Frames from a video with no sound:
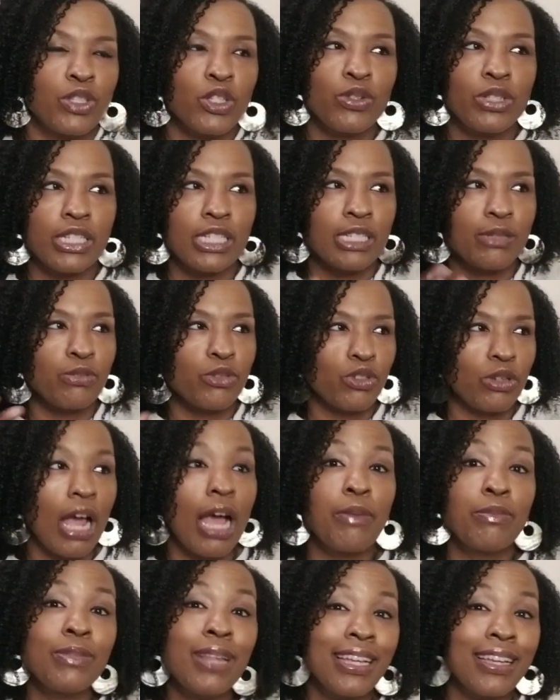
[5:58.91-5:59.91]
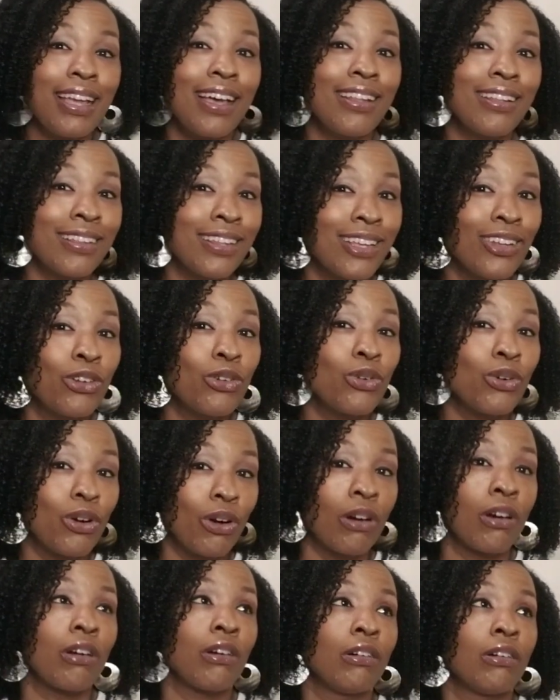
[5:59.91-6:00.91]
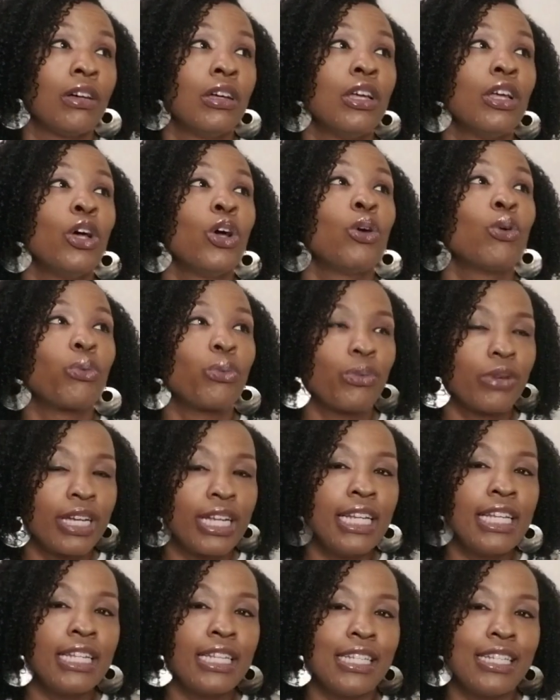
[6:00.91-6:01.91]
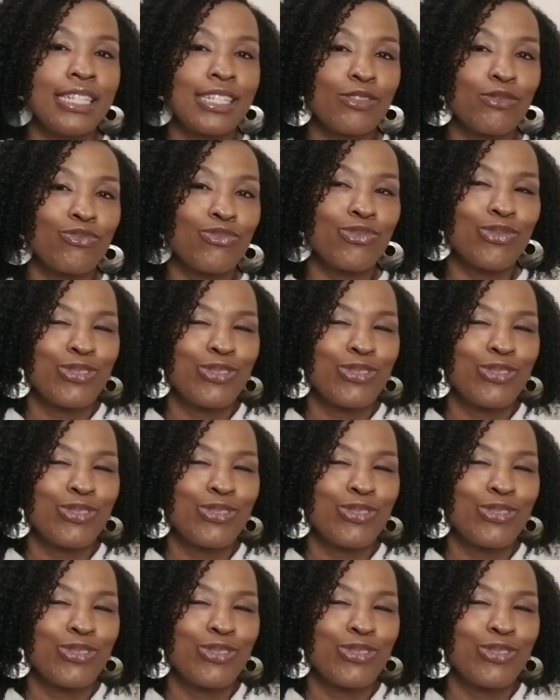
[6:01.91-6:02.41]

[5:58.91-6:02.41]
So I'm like a little girl reading these